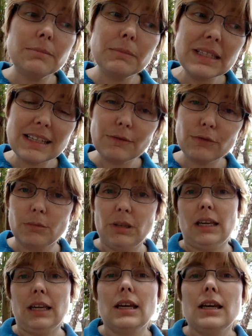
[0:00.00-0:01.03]
busy for
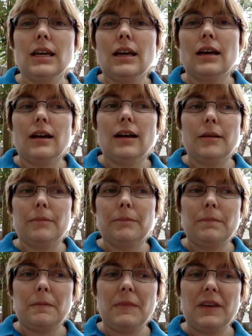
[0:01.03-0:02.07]
me.
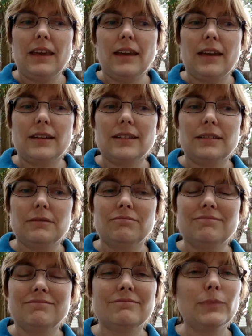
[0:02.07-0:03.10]
And
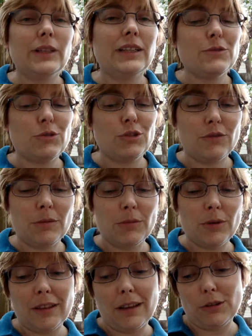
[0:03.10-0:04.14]
plus, when you
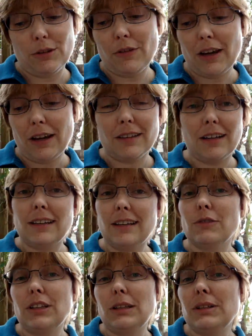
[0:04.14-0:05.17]
combine that with the fact that I
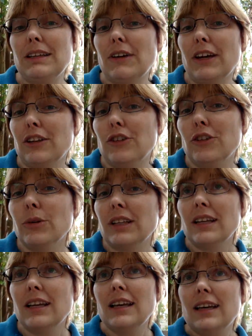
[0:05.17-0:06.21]
didn't really believe I could do
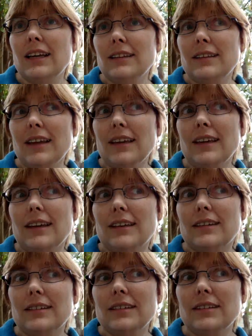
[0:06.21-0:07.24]
it,
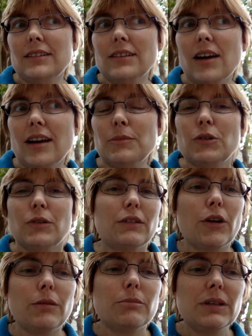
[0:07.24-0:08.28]
taking time during a
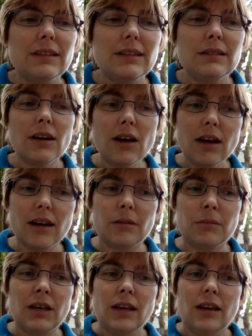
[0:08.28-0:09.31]
very busy
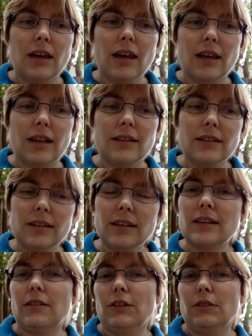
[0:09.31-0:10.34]
time and sitting
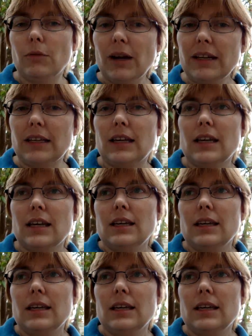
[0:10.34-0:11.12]
down and writing